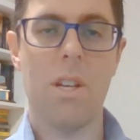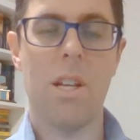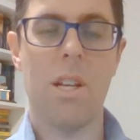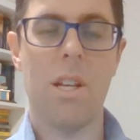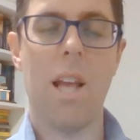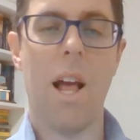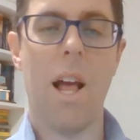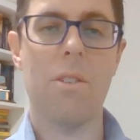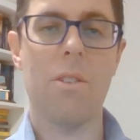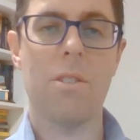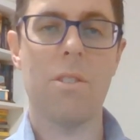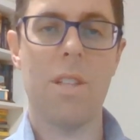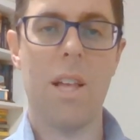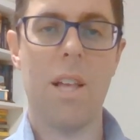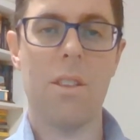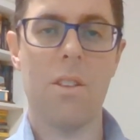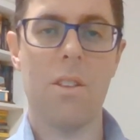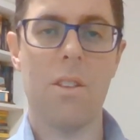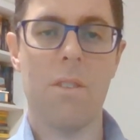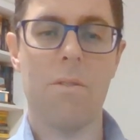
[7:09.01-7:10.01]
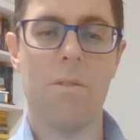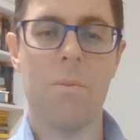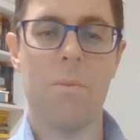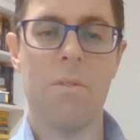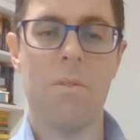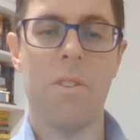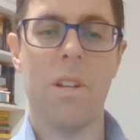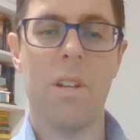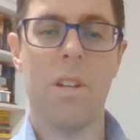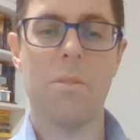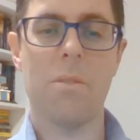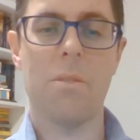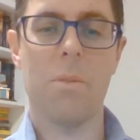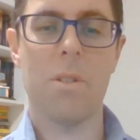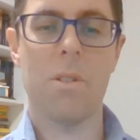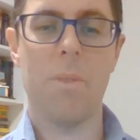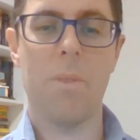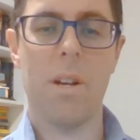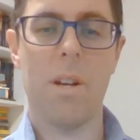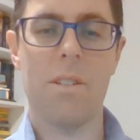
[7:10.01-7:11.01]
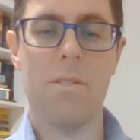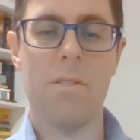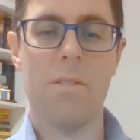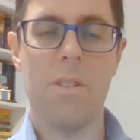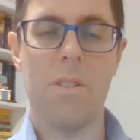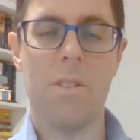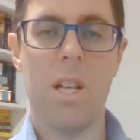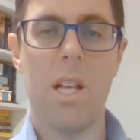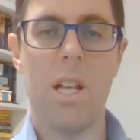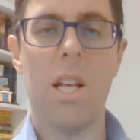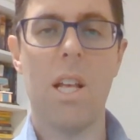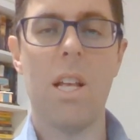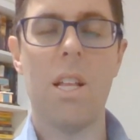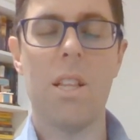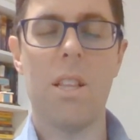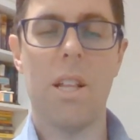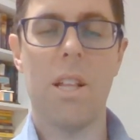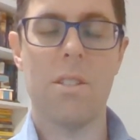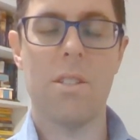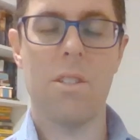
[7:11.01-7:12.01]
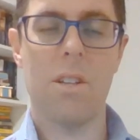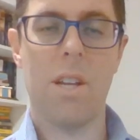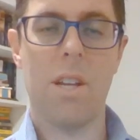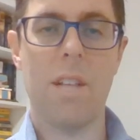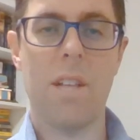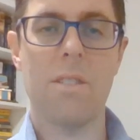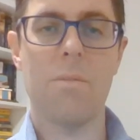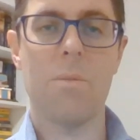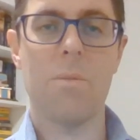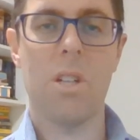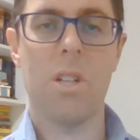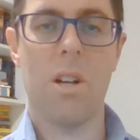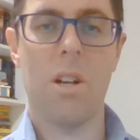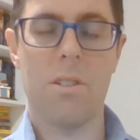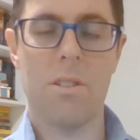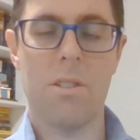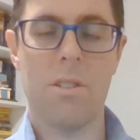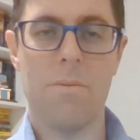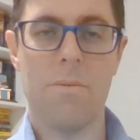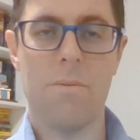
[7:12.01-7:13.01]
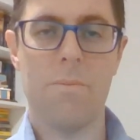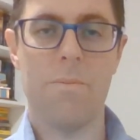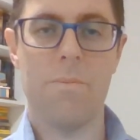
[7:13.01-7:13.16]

And how does that look from a financial perspective? Let's look at some charts.